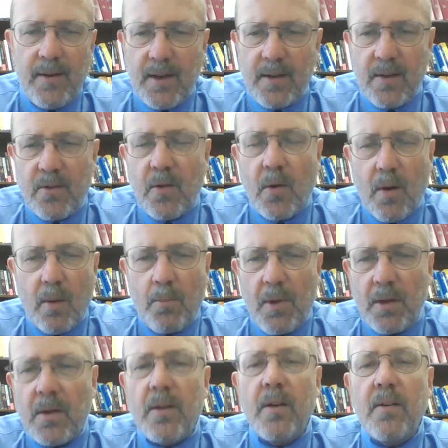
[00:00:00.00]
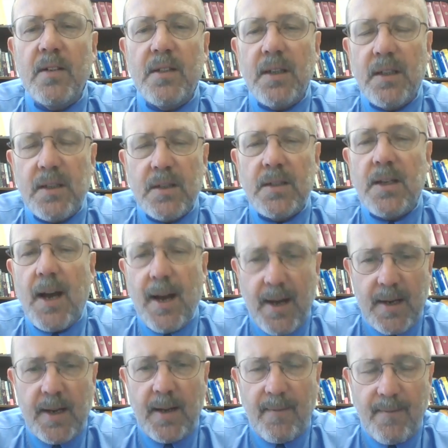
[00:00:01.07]
dictatorial, militaristic
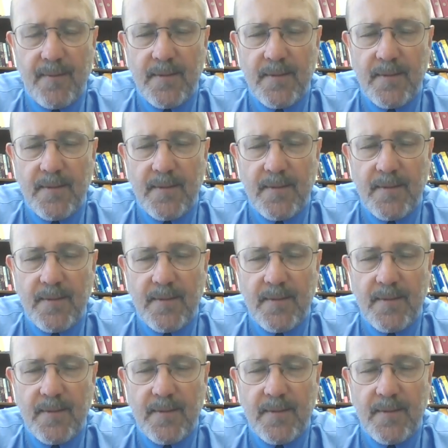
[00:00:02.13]
society.